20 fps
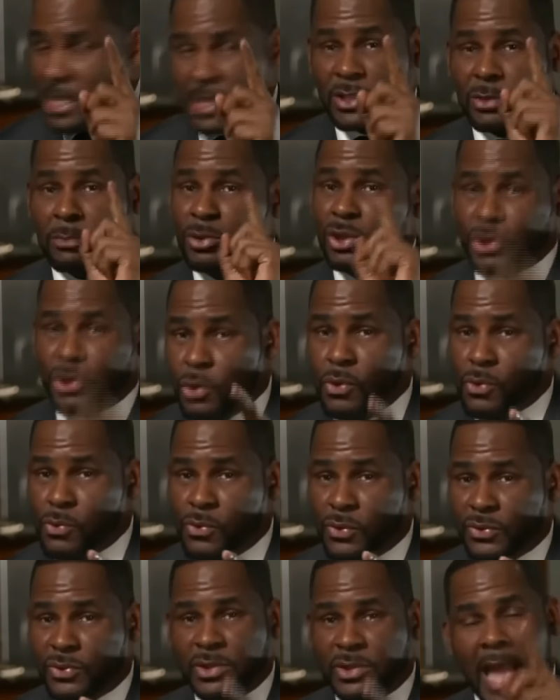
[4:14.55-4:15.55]
R. Kelly
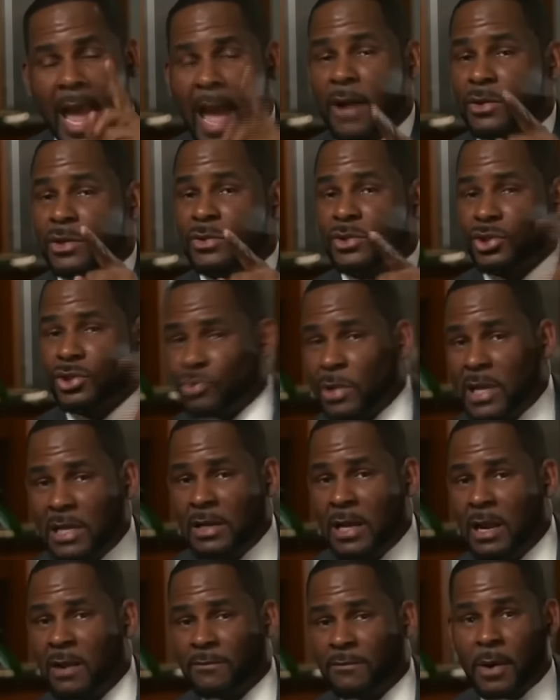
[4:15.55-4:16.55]
that he began to be
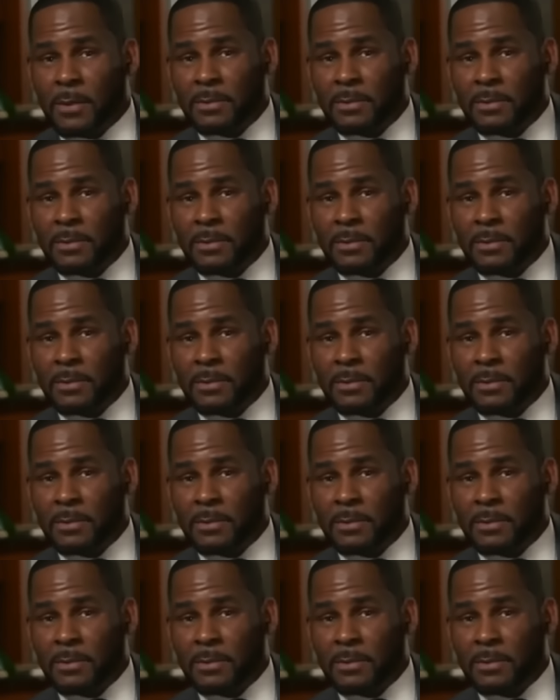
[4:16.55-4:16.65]
held